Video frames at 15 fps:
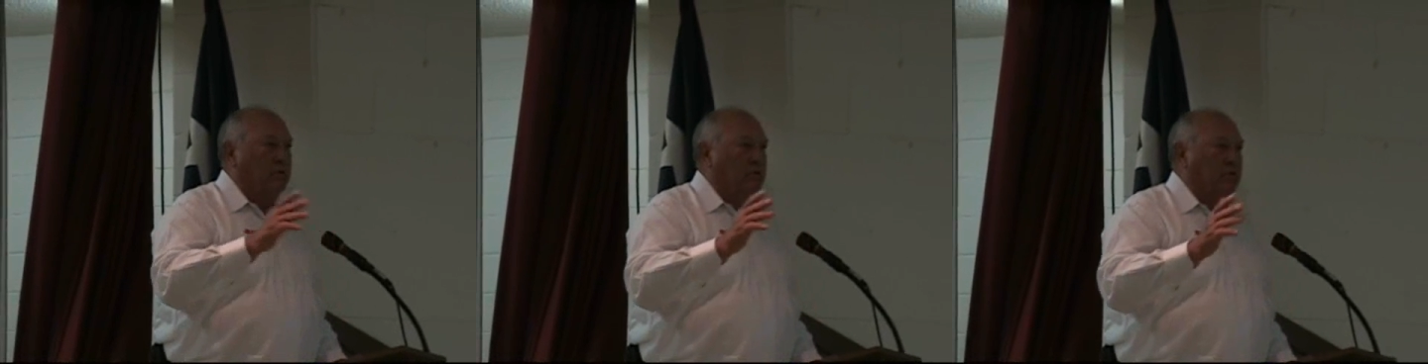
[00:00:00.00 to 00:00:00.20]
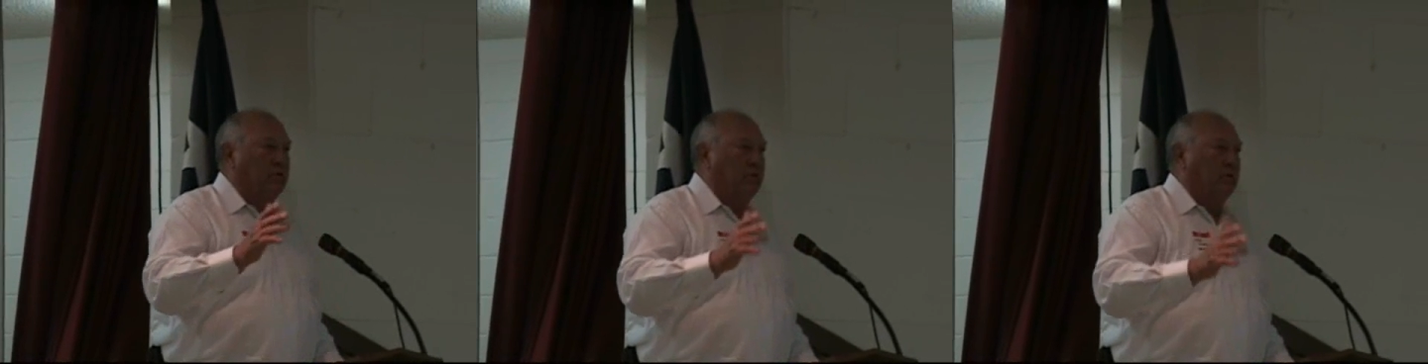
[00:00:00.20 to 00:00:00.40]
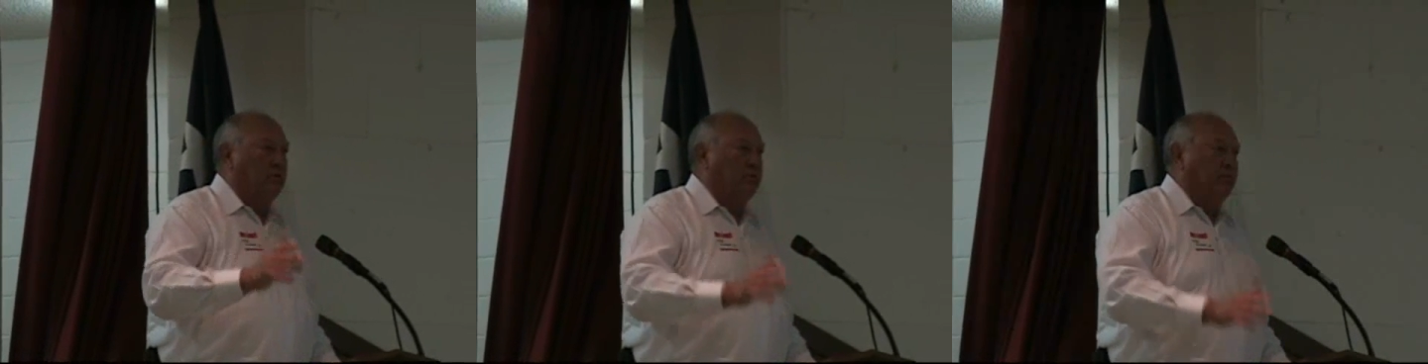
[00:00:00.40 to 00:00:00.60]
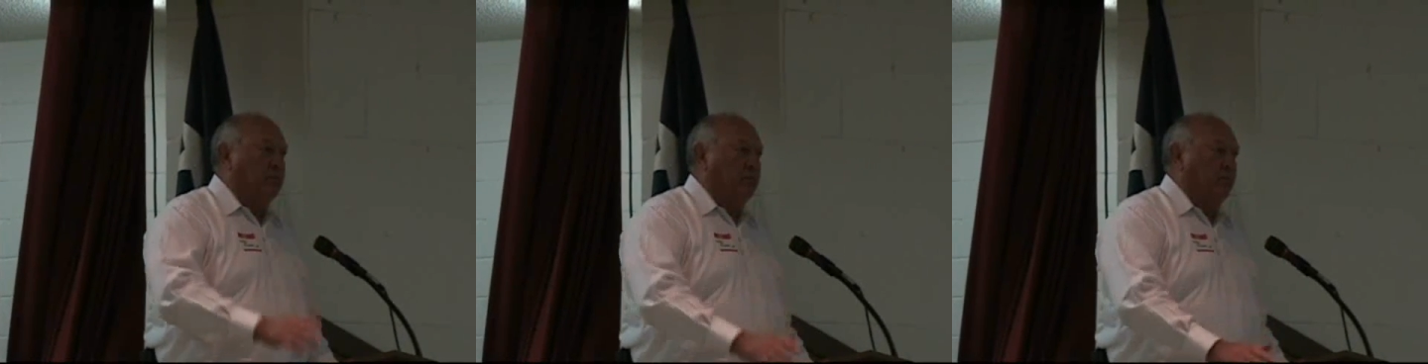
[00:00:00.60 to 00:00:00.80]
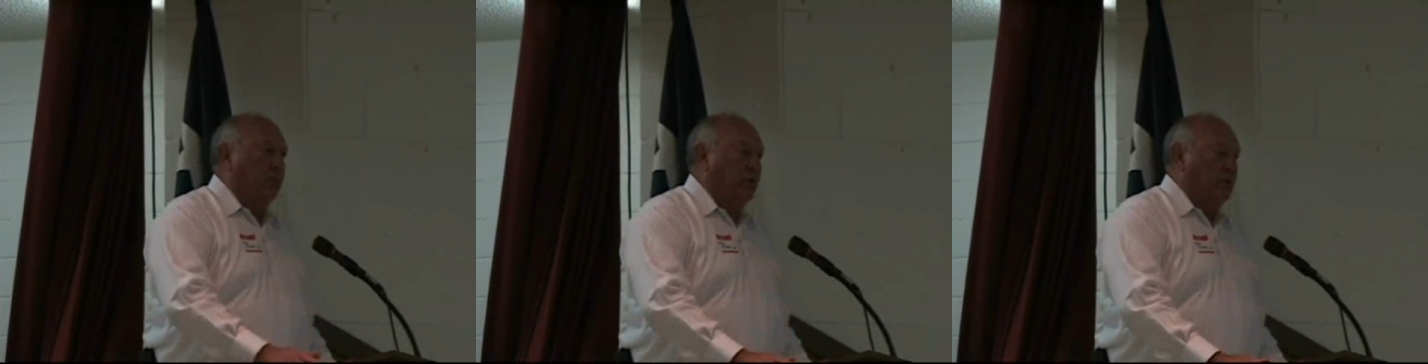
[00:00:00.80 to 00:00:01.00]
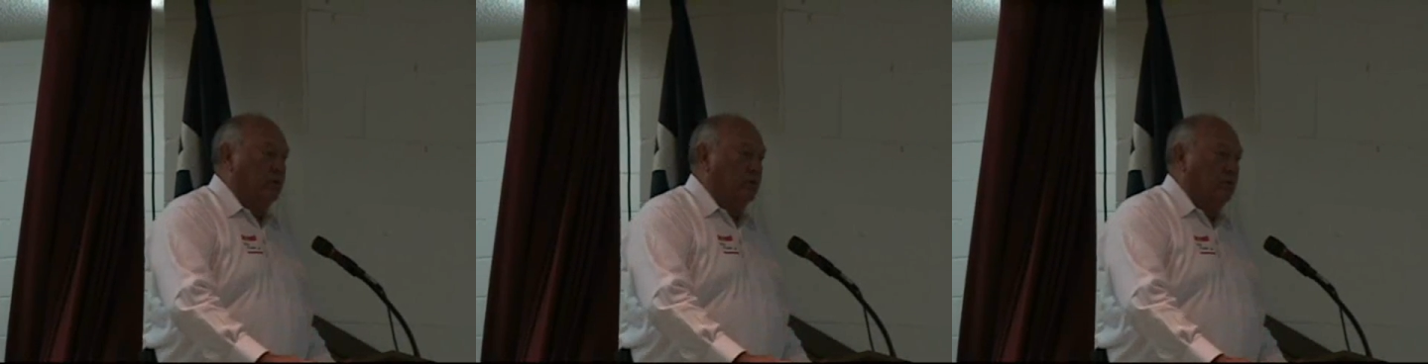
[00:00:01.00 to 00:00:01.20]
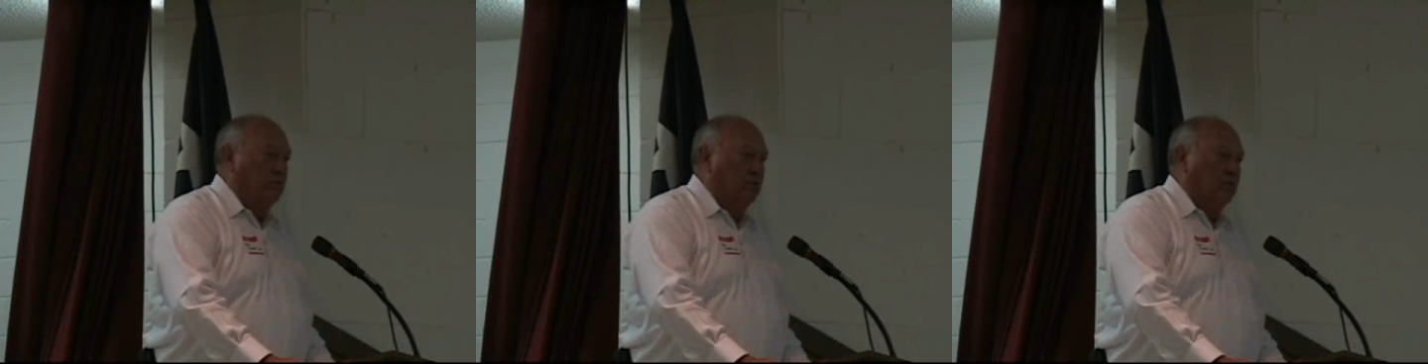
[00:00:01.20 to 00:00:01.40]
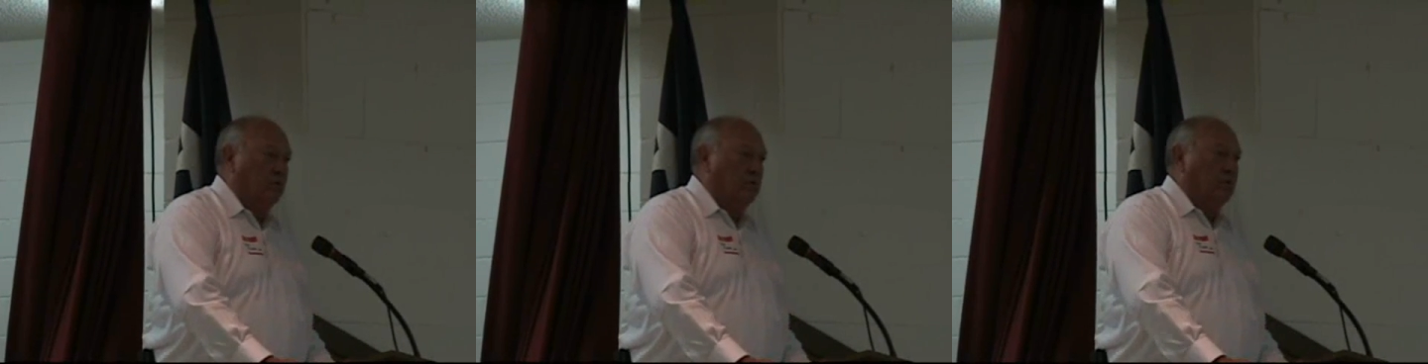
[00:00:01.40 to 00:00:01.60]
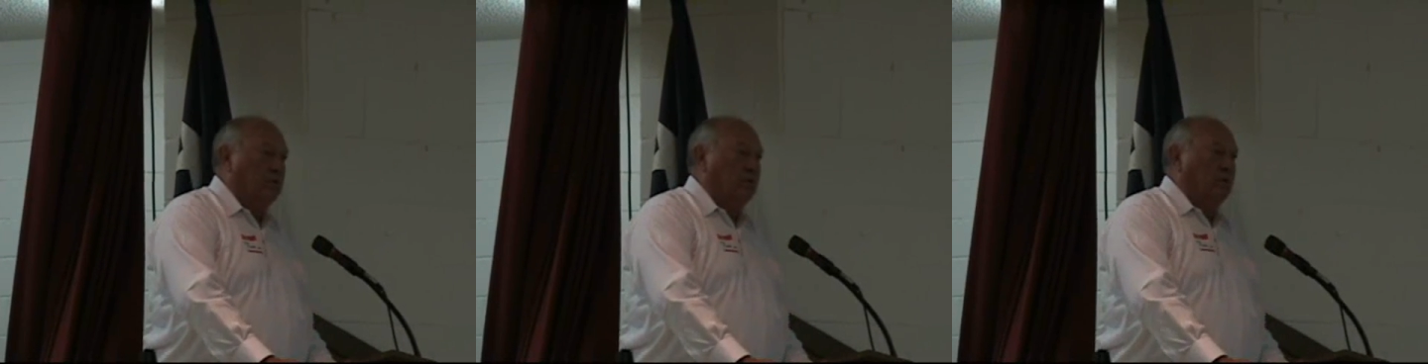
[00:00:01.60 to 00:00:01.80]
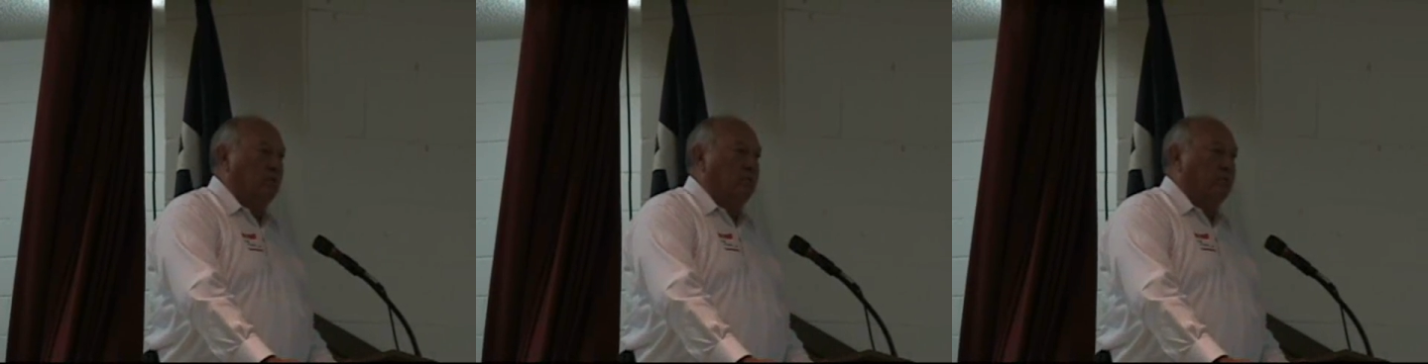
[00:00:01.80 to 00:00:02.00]
thing that we had to face.
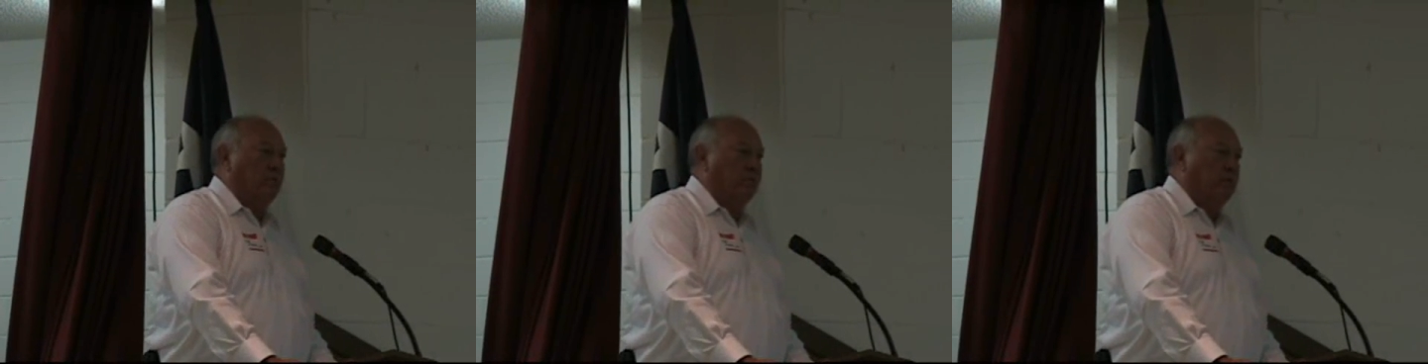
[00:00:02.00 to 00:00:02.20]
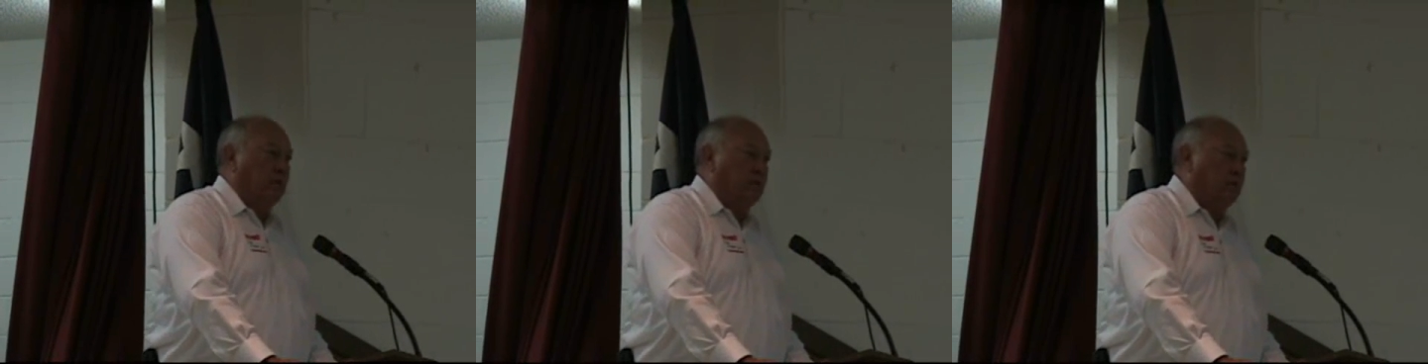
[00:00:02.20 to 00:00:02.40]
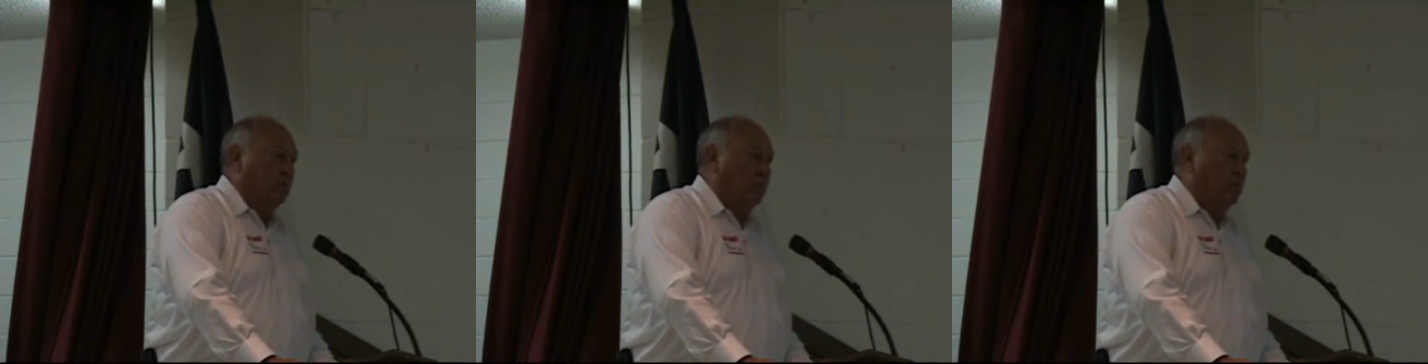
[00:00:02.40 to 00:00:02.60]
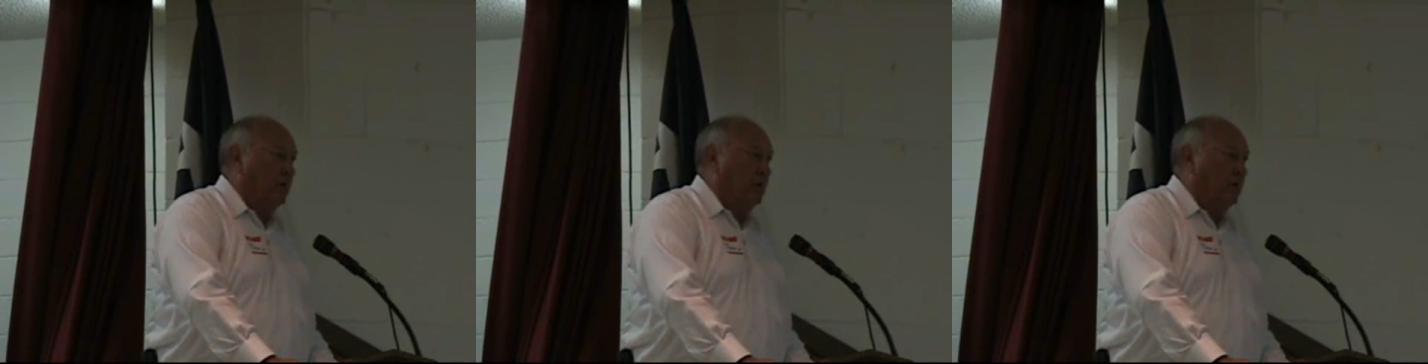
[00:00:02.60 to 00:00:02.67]
And one of the